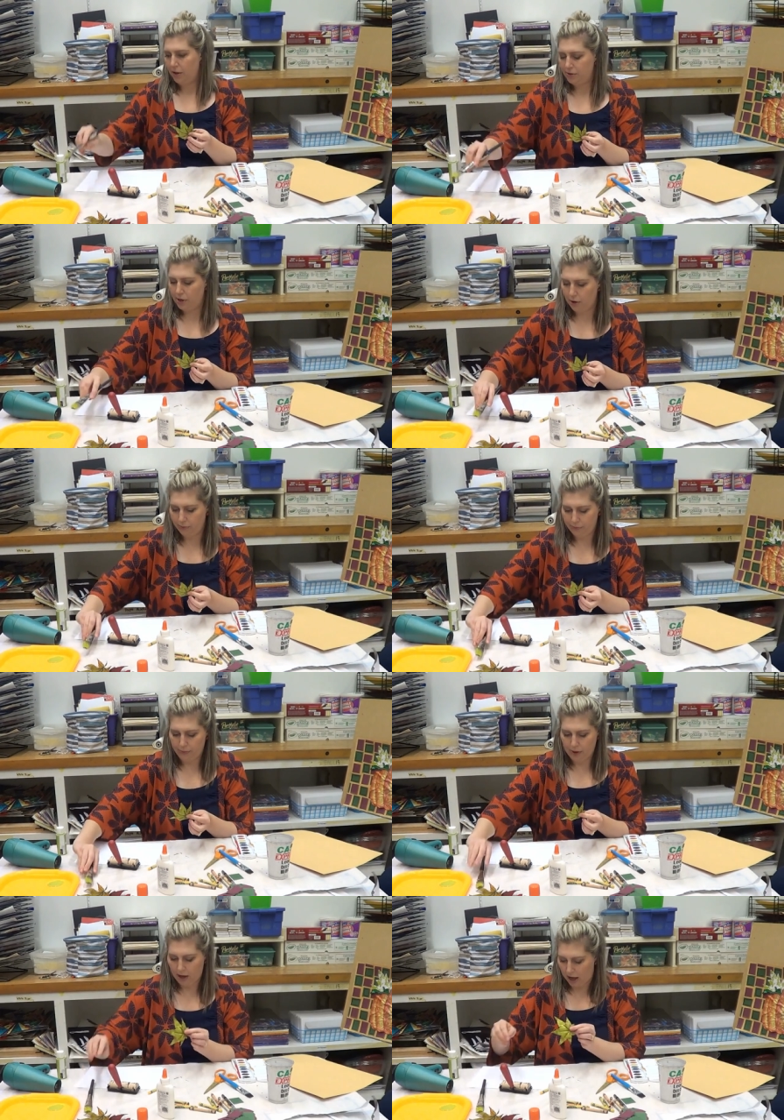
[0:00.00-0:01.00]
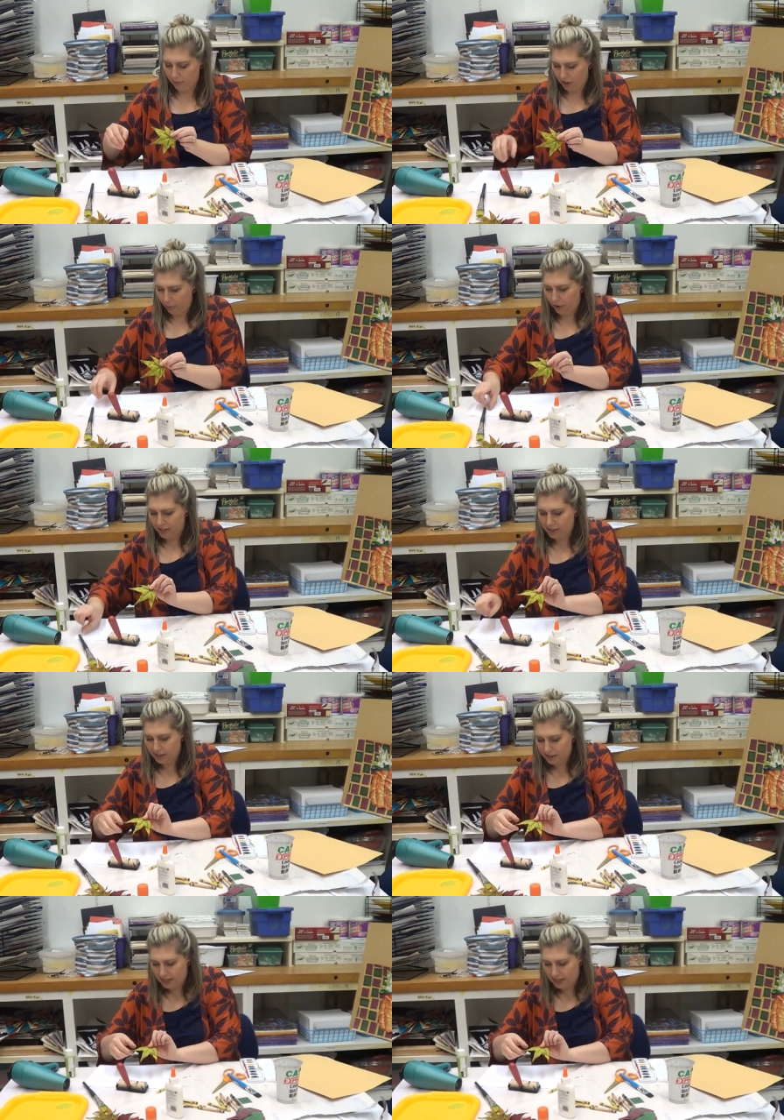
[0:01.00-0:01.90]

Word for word: So I'm going to press this